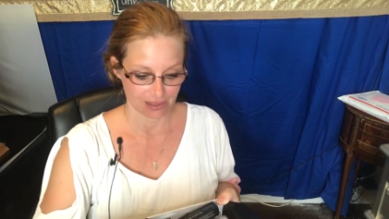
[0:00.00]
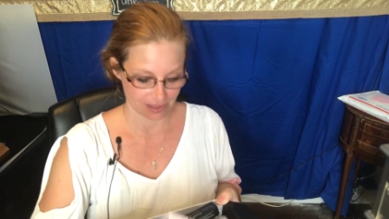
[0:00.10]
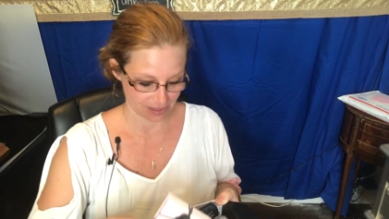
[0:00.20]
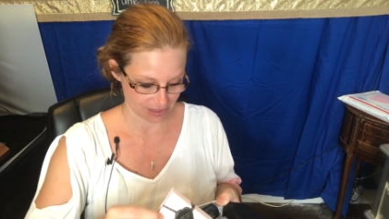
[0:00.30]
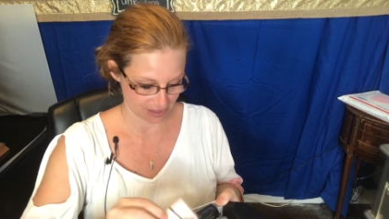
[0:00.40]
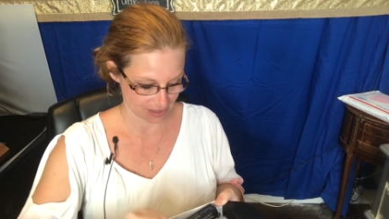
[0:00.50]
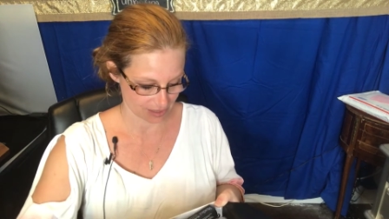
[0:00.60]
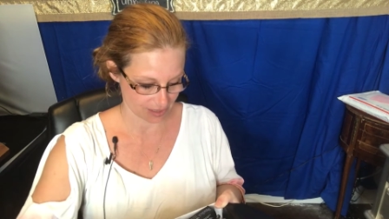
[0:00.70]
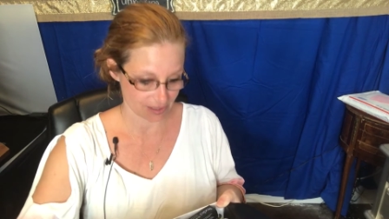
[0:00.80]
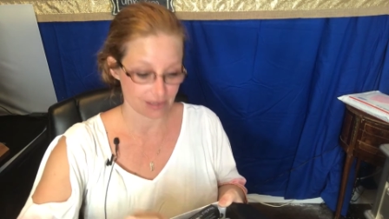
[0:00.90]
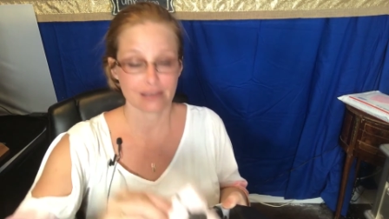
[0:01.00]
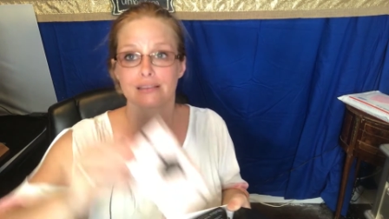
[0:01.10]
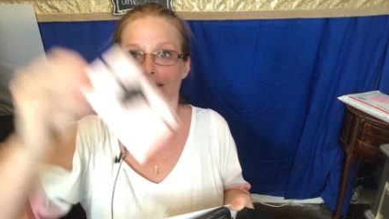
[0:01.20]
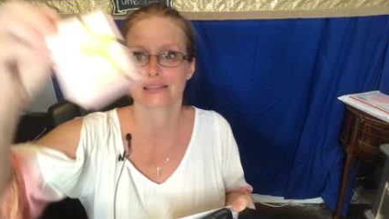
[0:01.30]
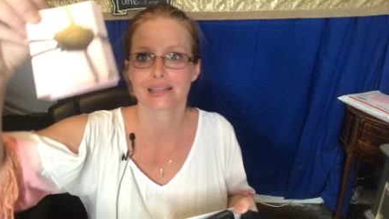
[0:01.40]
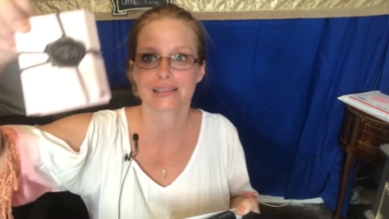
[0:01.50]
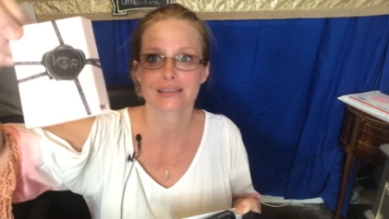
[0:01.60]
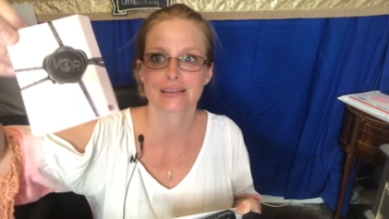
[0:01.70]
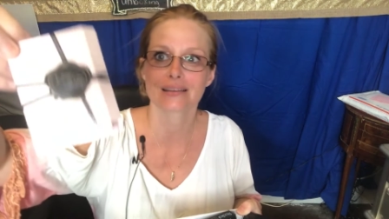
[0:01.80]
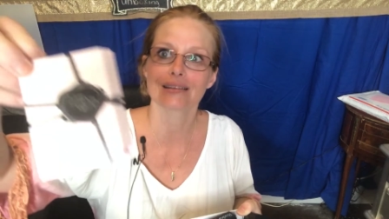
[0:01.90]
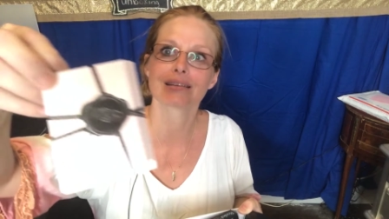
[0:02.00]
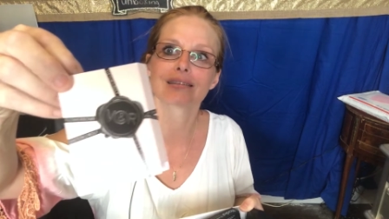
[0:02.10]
This is the, they sent a